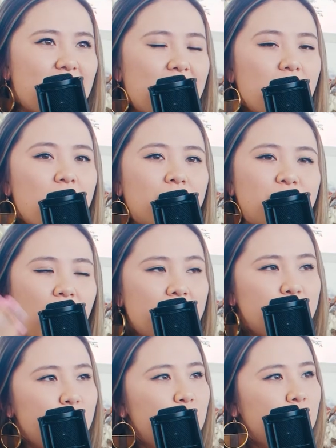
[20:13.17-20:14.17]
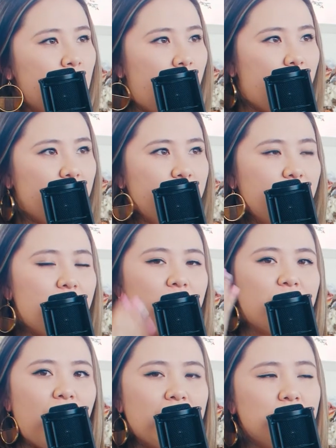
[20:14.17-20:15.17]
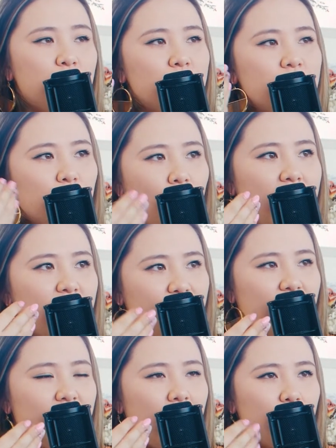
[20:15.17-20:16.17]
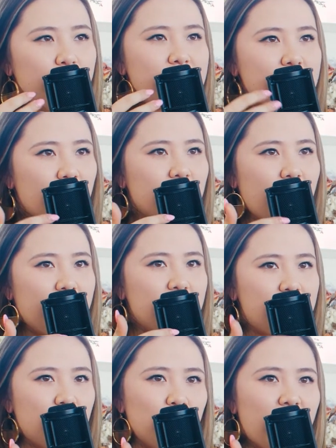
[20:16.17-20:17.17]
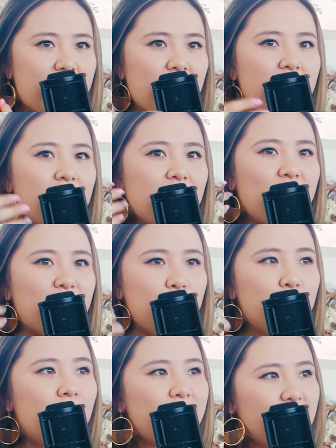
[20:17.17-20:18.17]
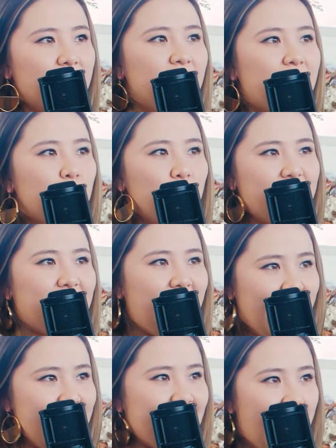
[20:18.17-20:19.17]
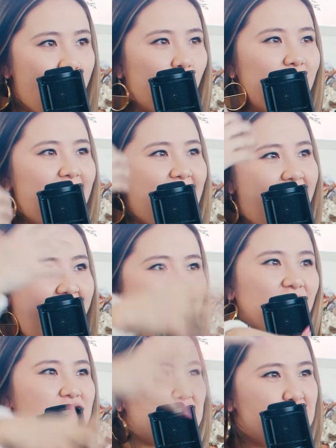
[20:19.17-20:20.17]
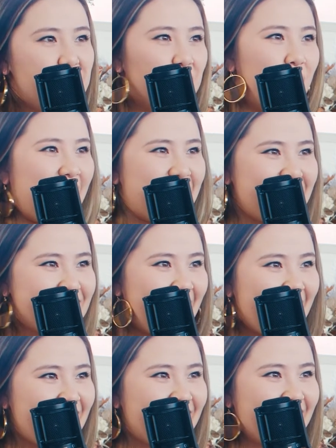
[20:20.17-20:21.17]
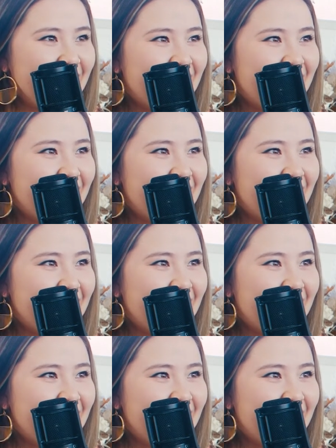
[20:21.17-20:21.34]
like, find who you love, find who's the right fit. I always tell clients too, like, if you don't feel like we could hang out after your wedding date,